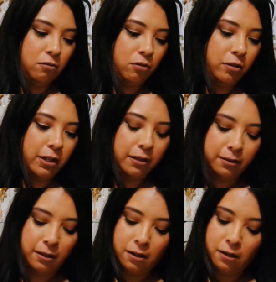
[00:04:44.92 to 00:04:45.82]
so I
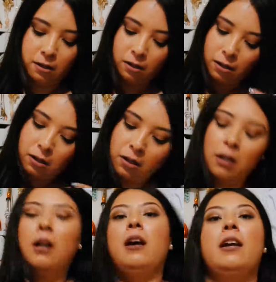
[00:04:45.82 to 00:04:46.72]
got that
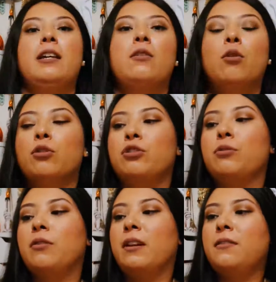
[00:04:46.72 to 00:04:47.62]
I
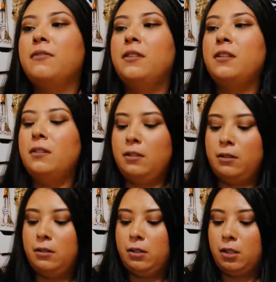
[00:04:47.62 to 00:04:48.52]
also grabbed
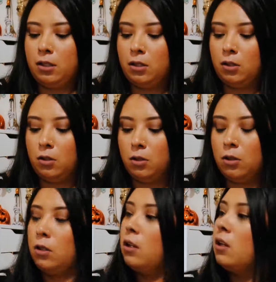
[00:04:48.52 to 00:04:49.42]
this
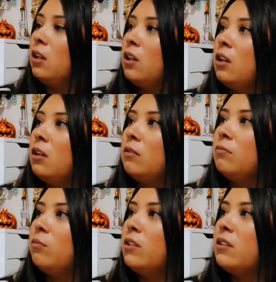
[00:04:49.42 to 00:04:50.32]

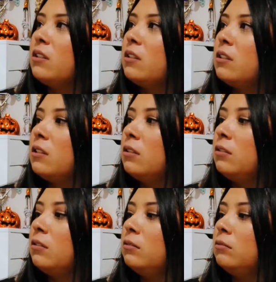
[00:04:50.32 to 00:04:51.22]
what is this
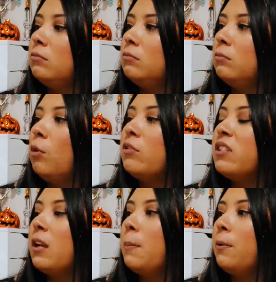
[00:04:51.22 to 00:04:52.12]

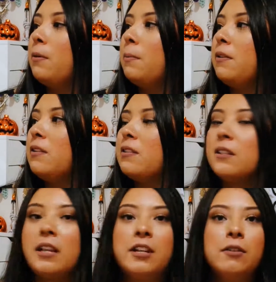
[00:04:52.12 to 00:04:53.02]

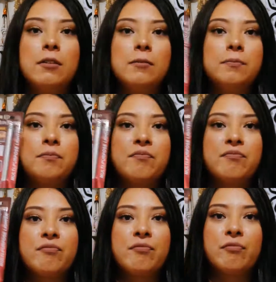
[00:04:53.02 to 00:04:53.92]
multi-purpose lighter
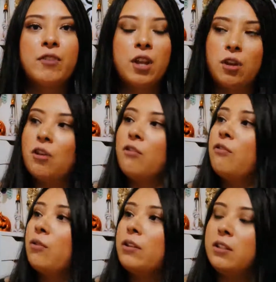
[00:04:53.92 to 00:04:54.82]

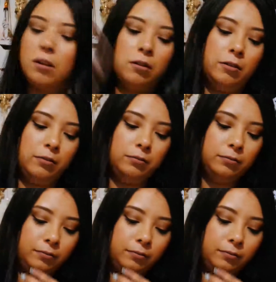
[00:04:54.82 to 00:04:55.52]
for a dollar.